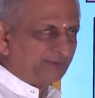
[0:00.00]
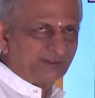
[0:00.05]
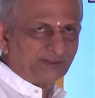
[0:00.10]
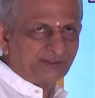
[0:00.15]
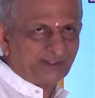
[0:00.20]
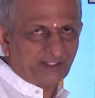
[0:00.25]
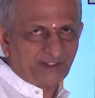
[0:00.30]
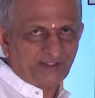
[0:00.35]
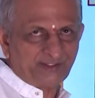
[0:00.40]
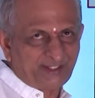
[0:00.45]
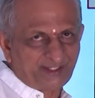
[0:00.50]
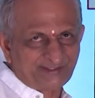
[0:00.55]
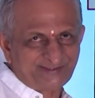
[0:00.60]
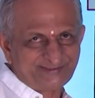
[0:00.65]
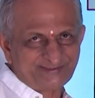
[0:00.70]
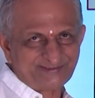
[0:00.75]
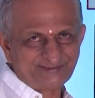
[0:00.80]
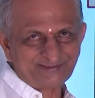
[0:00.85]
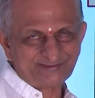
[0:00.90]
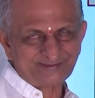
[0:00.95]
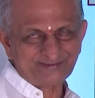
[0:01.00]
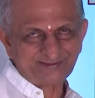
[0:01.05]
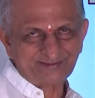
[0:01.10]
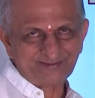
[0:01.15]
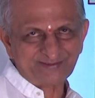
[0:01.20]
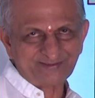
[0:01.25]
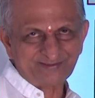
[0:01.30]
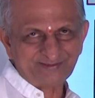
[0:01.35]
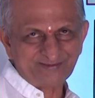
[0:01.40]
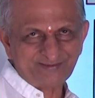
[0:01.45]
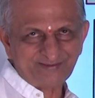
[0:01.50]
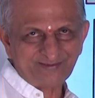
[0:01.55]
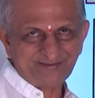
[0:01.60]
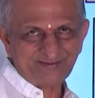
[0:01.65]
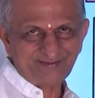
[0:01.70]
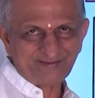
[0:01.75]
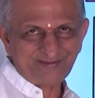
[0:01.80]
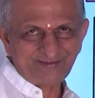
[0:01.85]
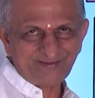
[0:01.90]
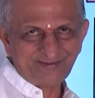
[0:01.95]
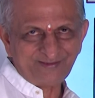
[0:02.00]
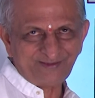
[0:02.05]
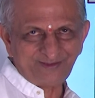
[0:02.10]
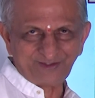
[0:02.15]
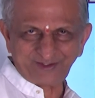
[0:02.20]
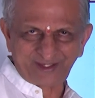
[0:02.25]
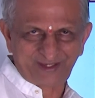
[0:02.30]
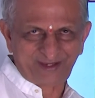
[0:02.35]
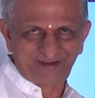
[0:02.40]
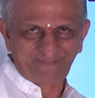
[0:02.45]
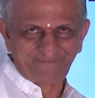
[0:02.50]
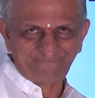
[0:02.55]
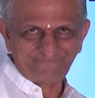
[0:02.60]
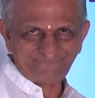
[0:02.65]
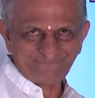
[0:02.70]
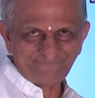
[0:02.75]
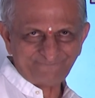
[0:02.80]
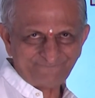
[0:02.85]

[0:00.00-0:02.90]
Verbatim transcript: Can you guess? Okay.